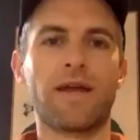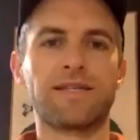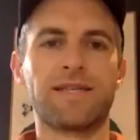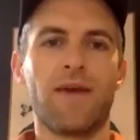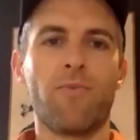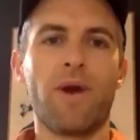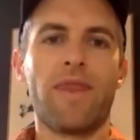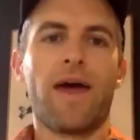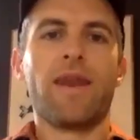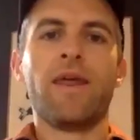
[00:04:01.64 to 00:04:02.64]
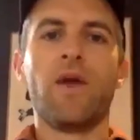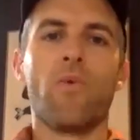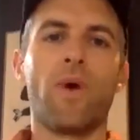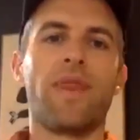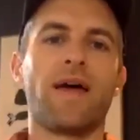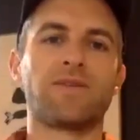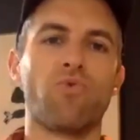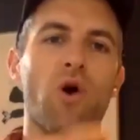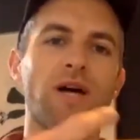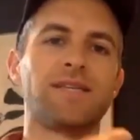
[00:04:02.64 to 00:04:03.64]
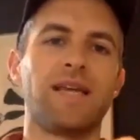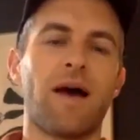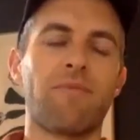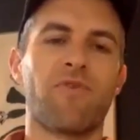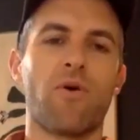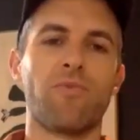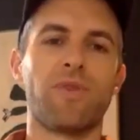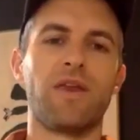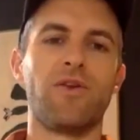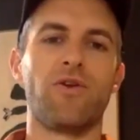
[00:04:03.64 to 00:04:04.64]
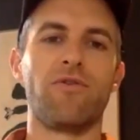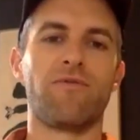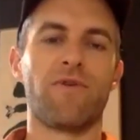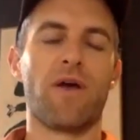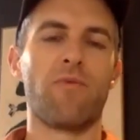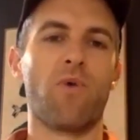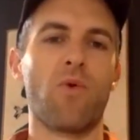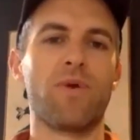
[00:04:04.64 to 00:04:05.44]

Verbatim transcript: to understand where that's rising up from within you and what